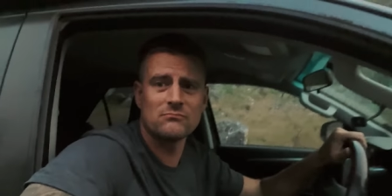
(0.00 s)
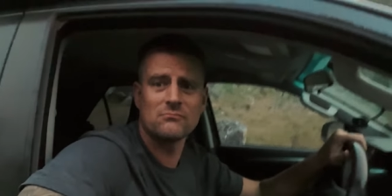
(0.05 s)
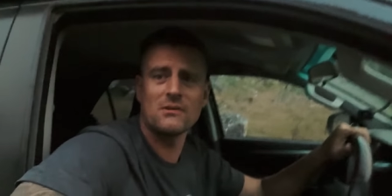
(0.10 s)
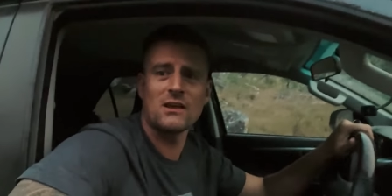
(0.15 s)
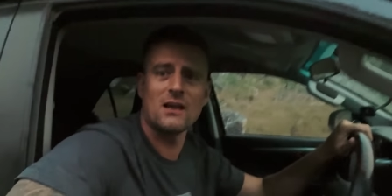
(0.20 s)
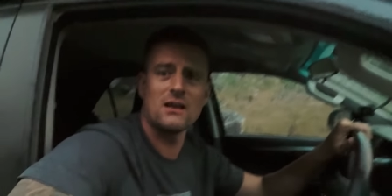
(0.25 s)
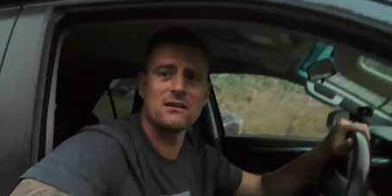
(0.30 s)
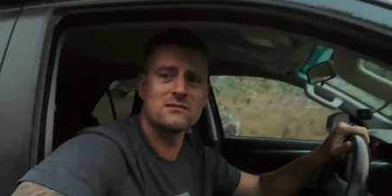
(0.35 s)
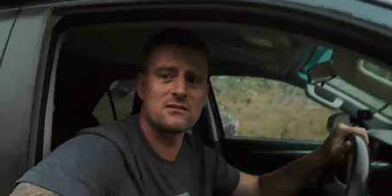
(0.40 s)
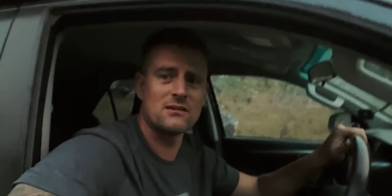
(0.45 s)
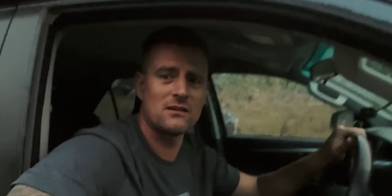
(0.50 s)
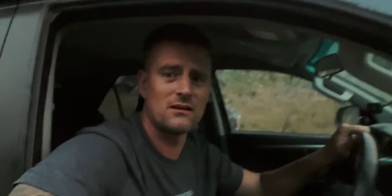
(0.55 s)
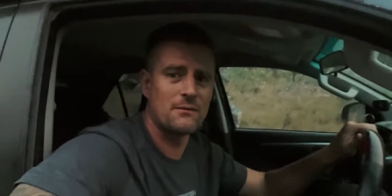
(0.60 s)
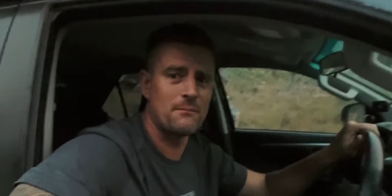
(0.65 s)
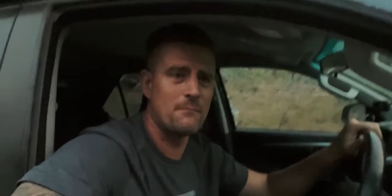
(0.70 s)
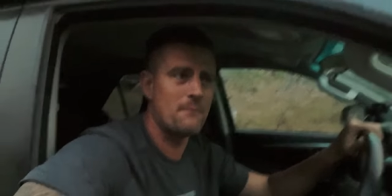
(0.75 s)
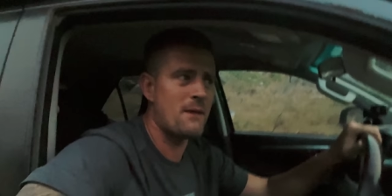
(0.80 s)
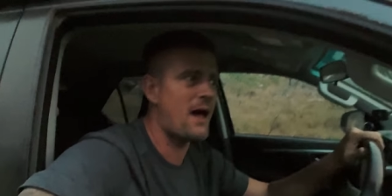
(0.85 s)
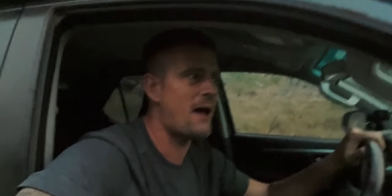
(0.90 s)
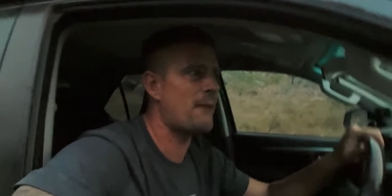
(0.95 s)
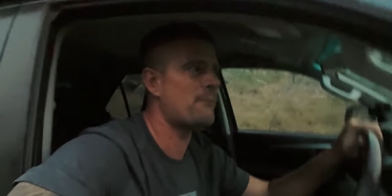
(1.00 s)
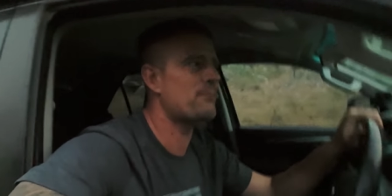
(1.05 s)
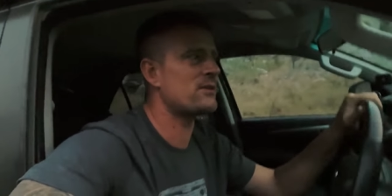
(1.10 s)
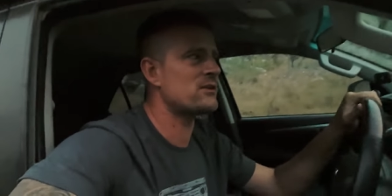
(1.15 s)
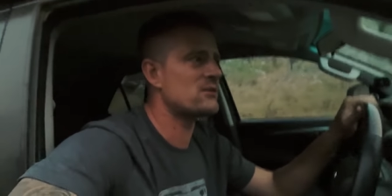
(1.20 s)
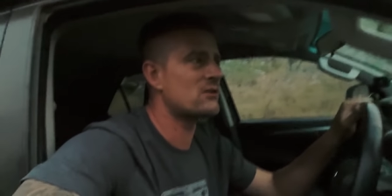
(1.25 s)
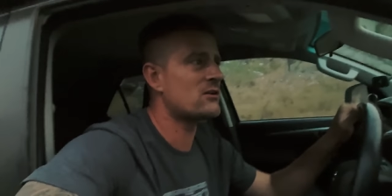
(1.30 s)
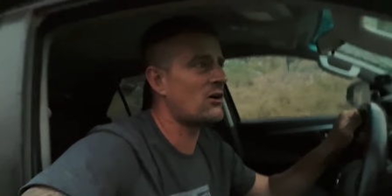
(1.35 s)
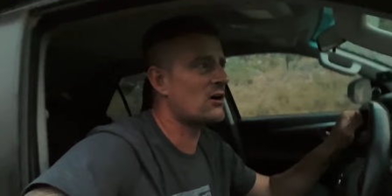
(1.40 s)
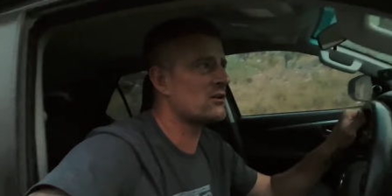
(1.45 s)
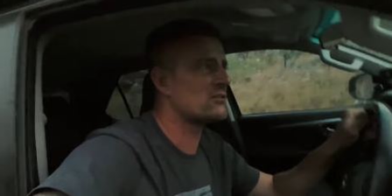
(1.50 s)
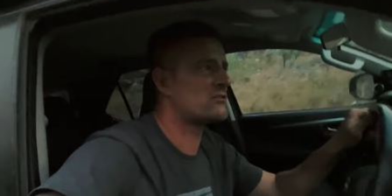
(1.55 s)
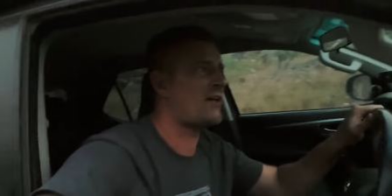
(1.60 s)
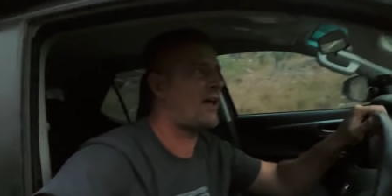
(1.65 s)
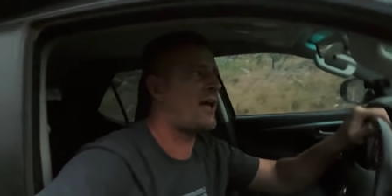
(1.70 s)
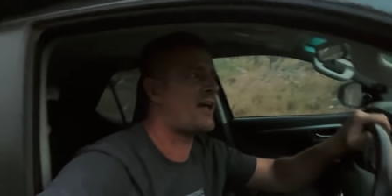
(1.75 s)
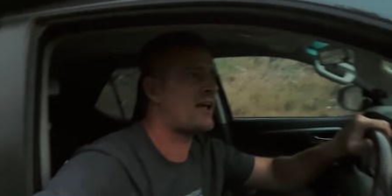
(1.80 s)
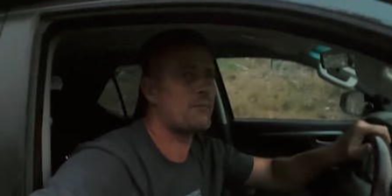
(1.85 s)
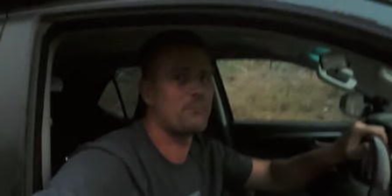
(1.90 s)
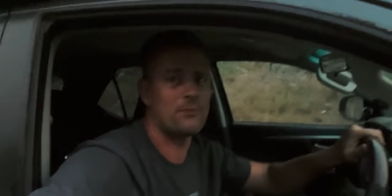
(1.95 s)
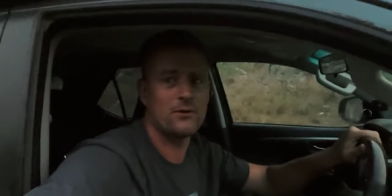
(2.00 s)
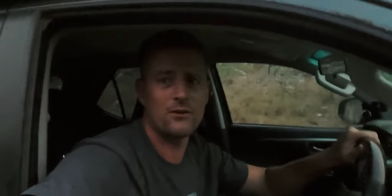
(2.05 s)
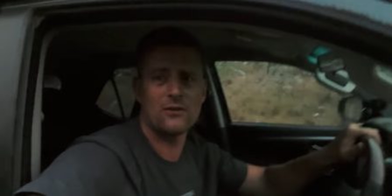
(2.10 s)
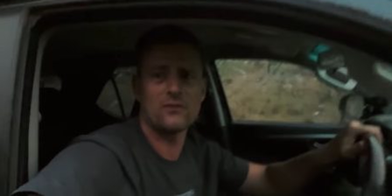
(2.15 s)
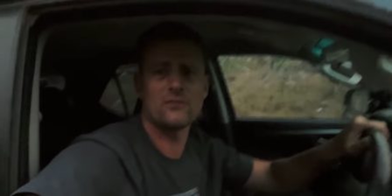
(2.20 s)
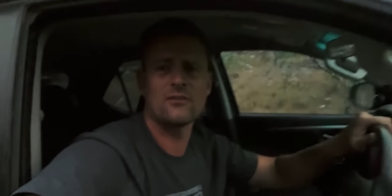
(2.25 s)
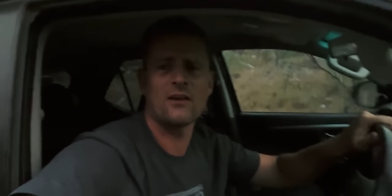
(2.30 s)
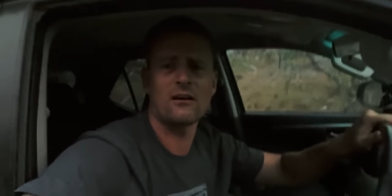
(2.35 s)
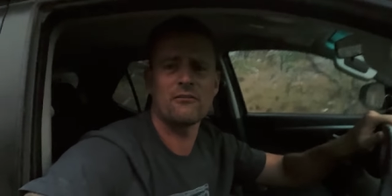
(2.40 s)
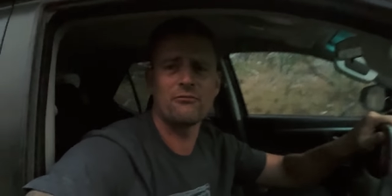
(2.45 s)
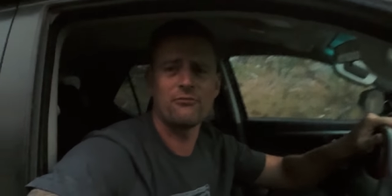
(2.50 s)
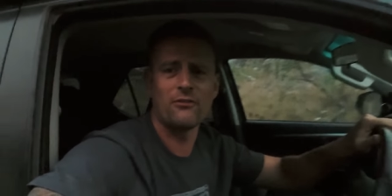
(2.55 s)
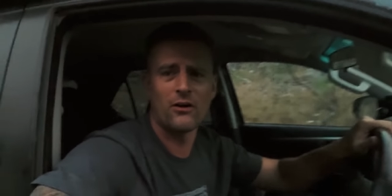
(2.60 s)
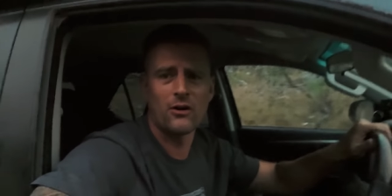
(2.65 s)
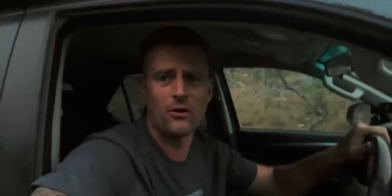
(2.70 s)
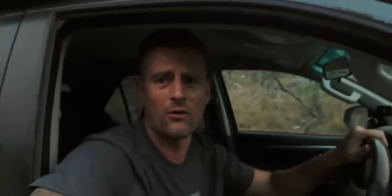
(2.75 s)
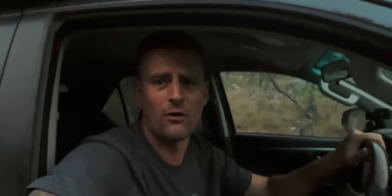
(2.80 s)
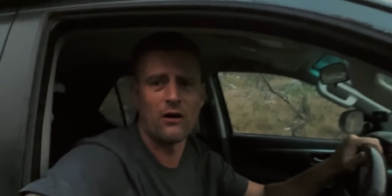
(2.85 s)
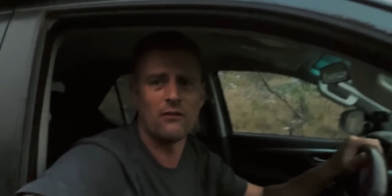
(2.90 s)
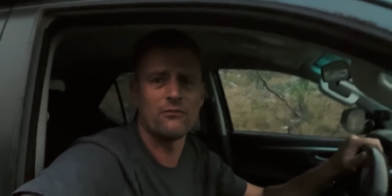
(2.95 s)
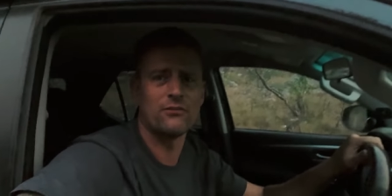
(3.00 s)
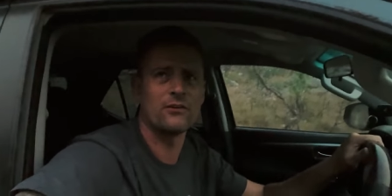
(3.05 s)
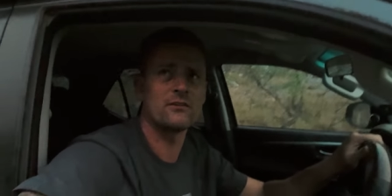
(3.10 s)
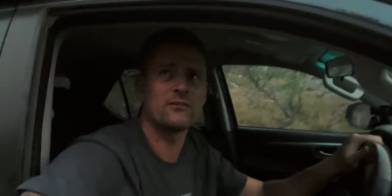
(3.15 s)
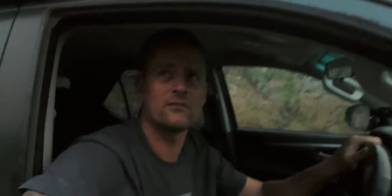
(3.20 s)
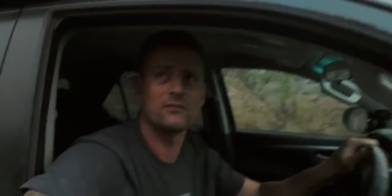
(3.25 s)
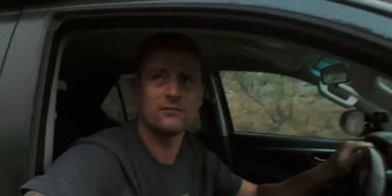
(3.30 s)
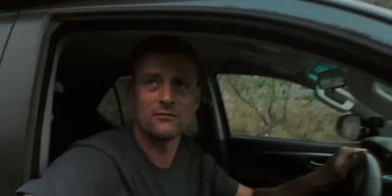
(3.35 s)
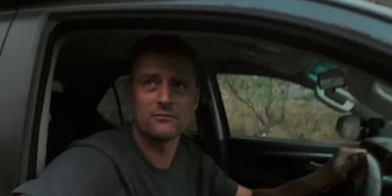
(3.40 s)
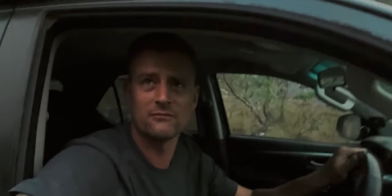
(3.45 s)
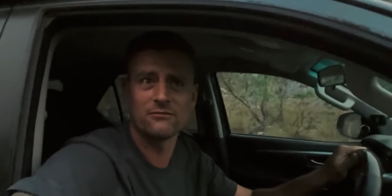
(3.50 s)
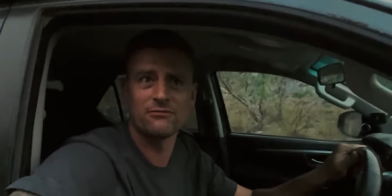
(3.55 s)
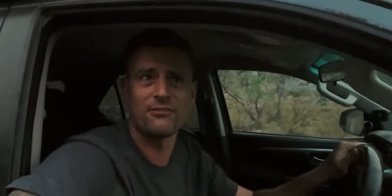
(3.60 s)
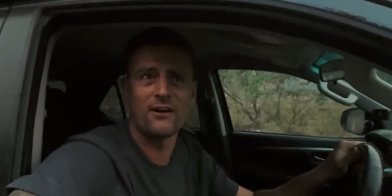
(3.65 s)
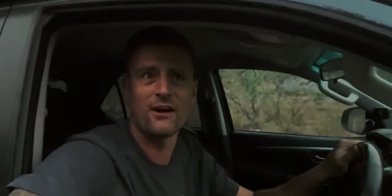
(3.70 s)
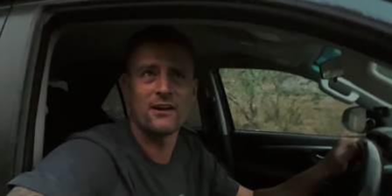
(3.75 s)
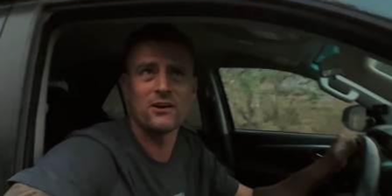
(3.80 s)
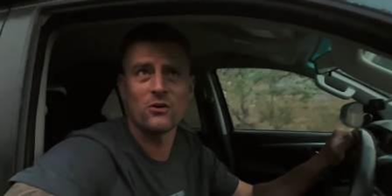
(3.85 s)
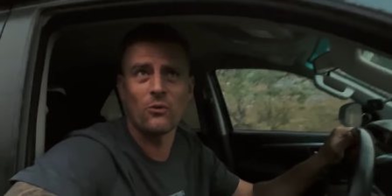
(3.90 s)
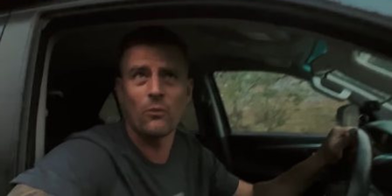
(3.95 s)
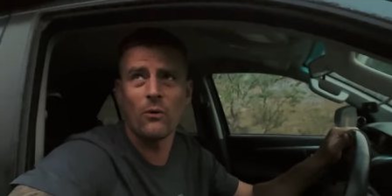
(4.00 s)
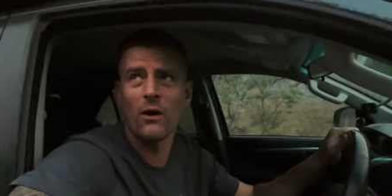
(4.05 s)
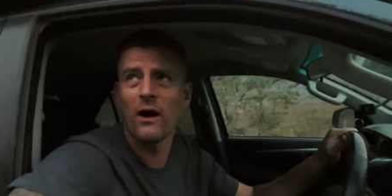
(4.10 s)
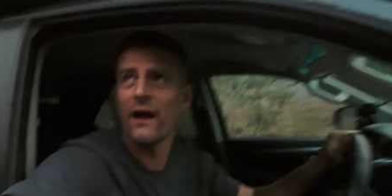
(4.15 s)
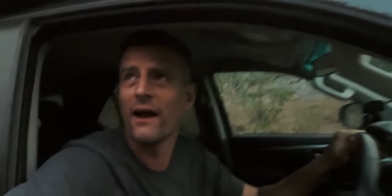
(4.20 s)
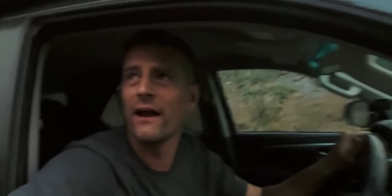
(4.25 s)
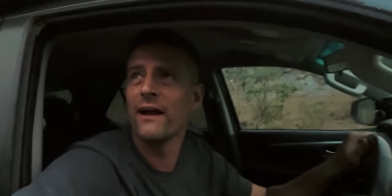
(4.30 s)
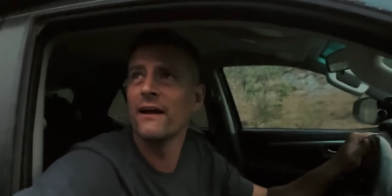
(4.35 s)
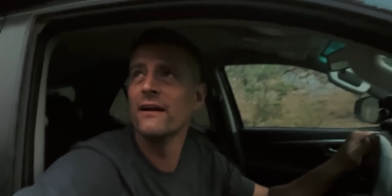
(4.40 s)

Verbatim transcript: here's a map that you can't take, but you can take a photo of it find your way.